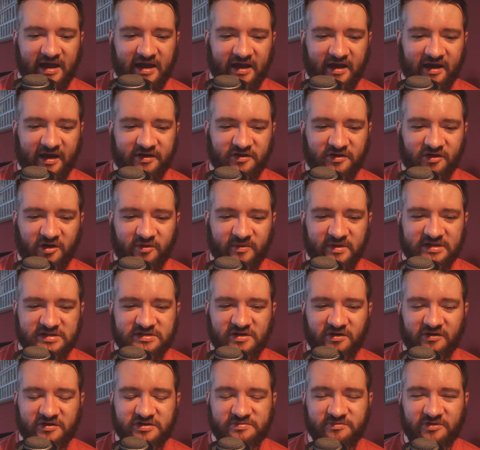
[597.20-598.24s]
I know it's
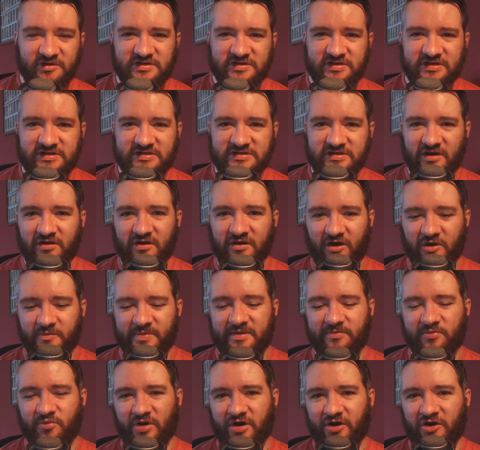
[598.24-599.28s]
not as much as a lot of
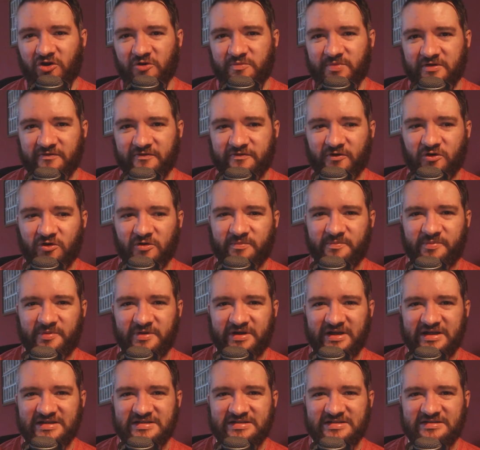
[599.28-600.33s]
people were hoping for, but
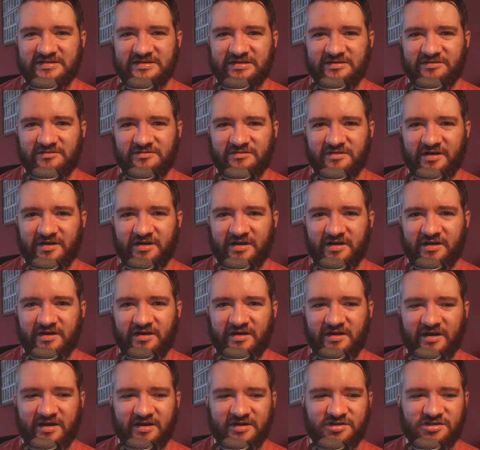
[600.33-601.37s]
it's still
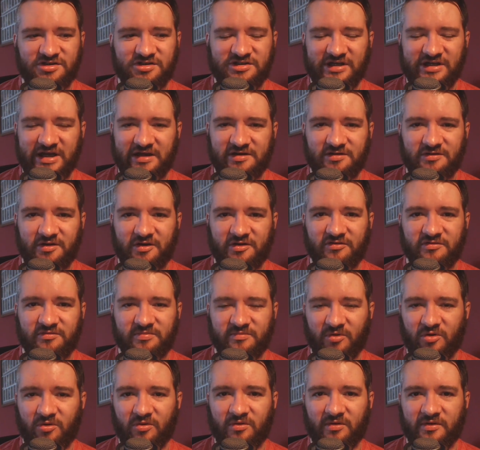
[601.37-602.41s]
a shed load
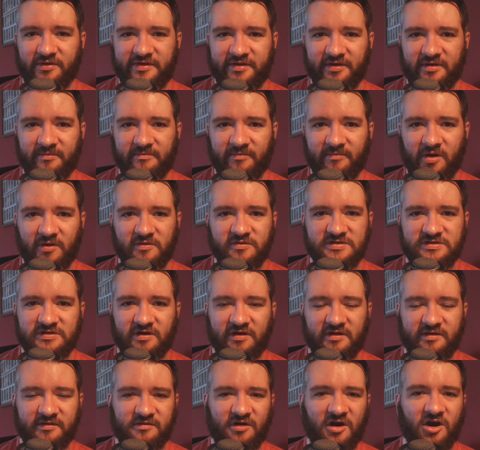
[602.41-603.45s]
more than most
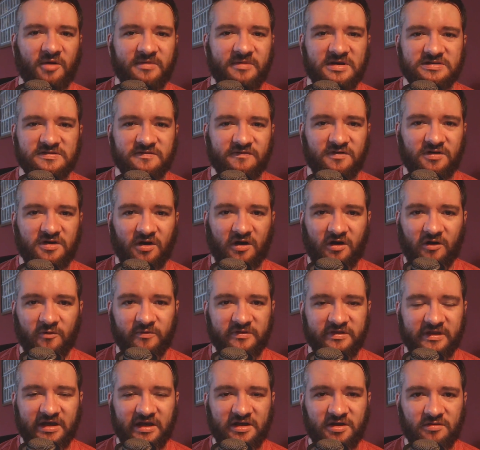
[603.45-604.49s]
other armies have got with
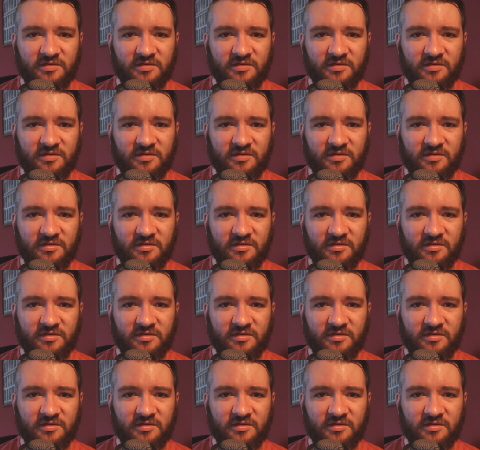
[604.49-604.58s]
their new